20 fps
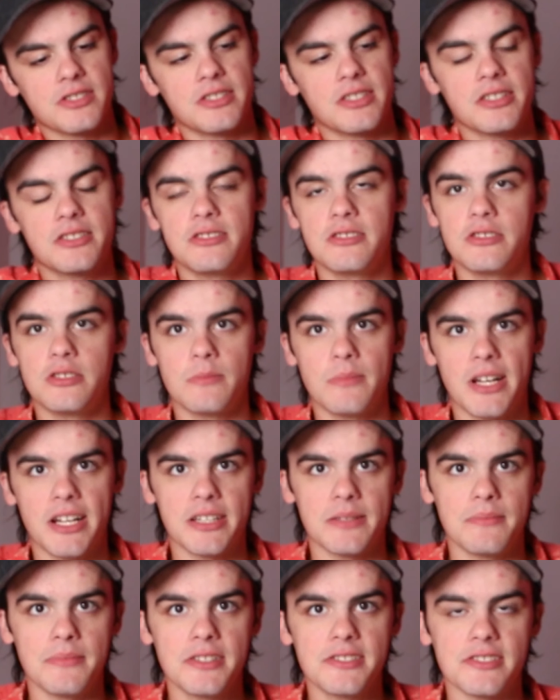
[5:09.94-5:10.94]
connected and you're
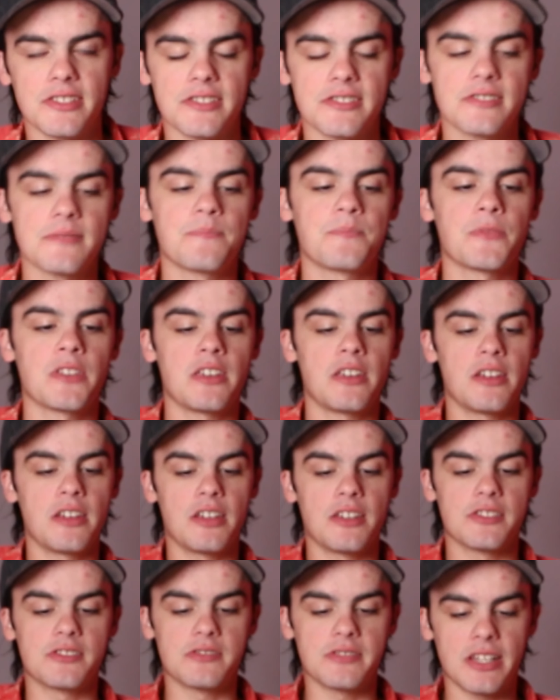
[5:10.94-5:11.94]
back in business.
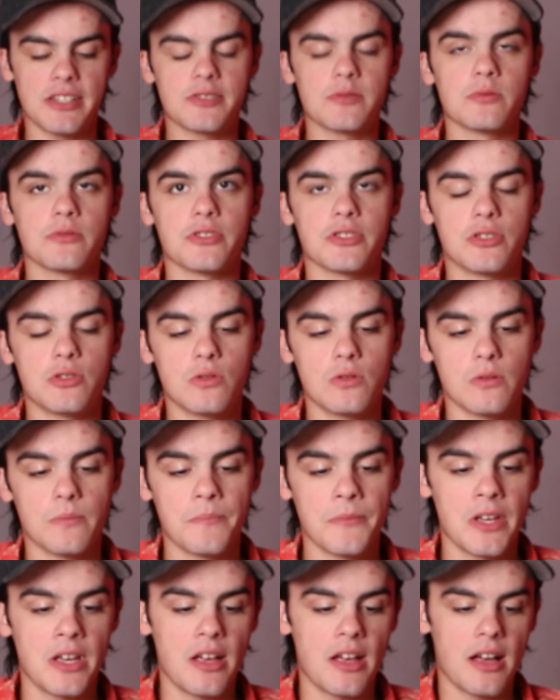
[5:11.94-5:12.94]
So that's really
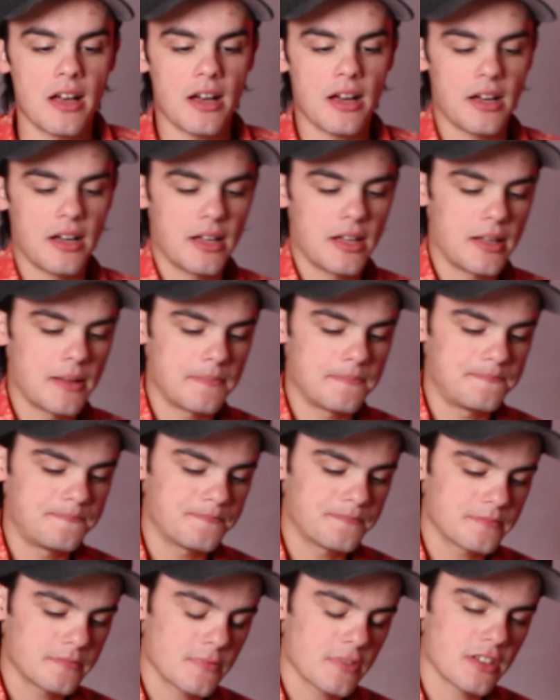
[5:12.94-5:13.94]
cool.
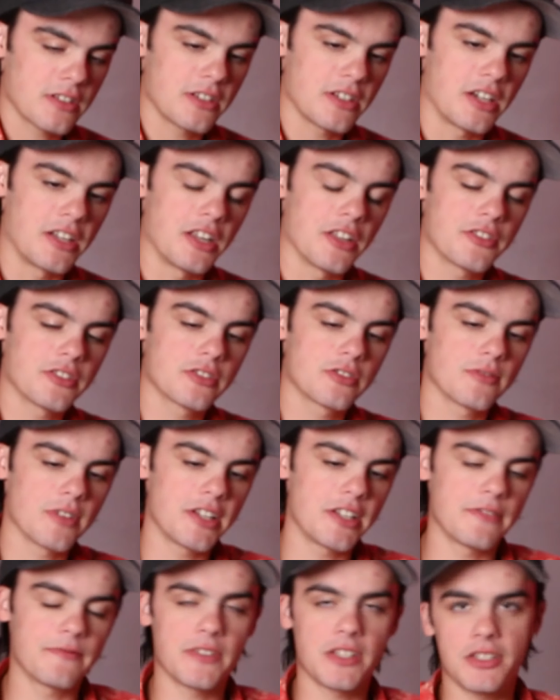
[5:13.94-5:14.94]
Another
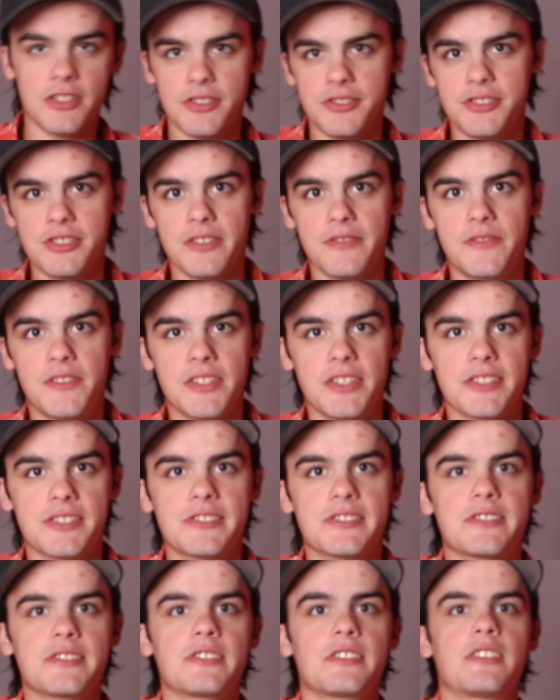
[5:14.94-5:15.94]
great advantage of
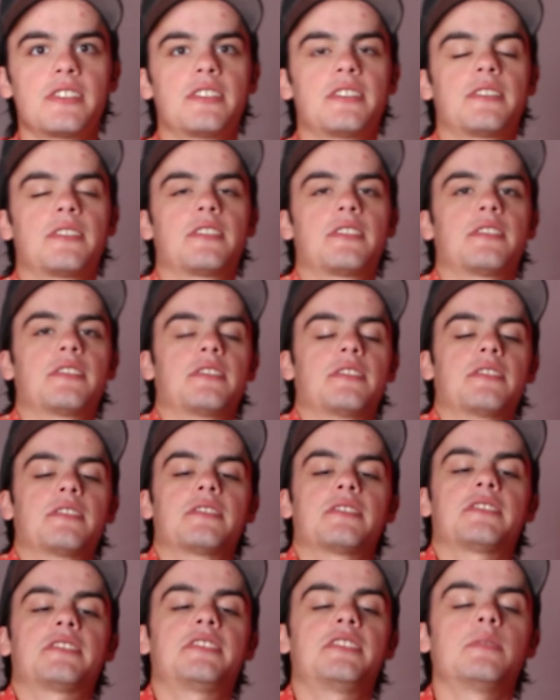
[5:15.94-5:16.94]
this
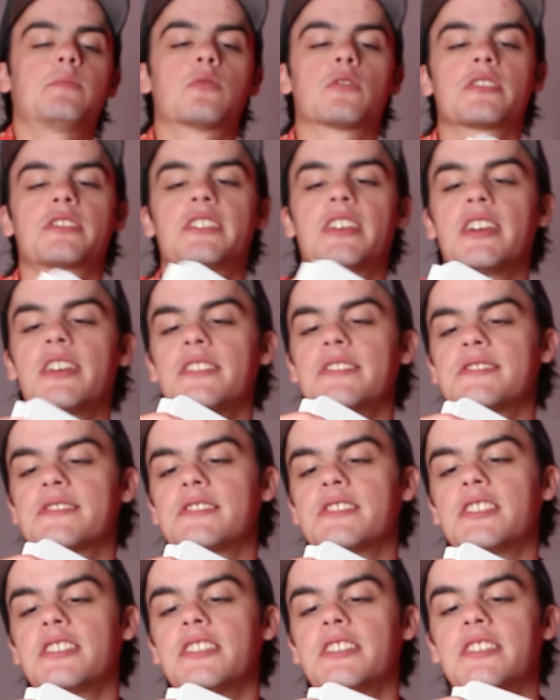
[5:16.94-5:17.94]
keyboard
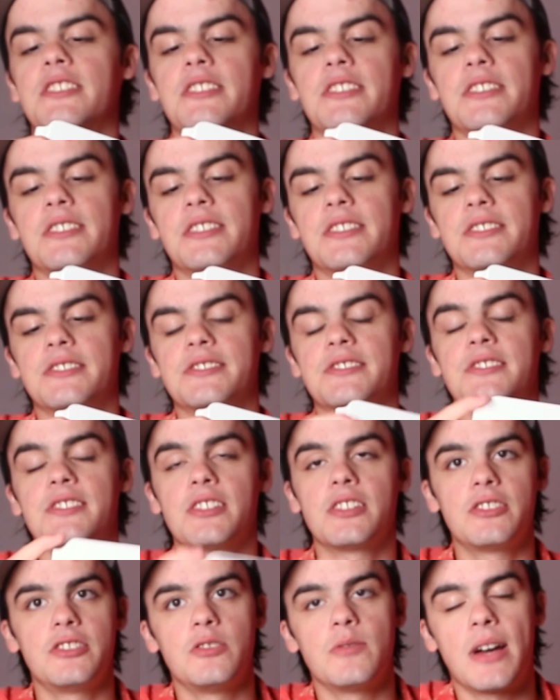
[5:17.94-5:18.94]
case
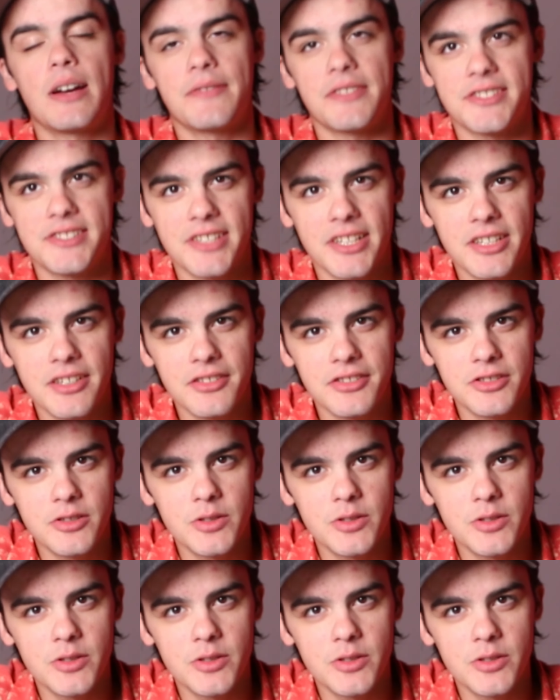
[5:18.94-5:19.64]
is you have a second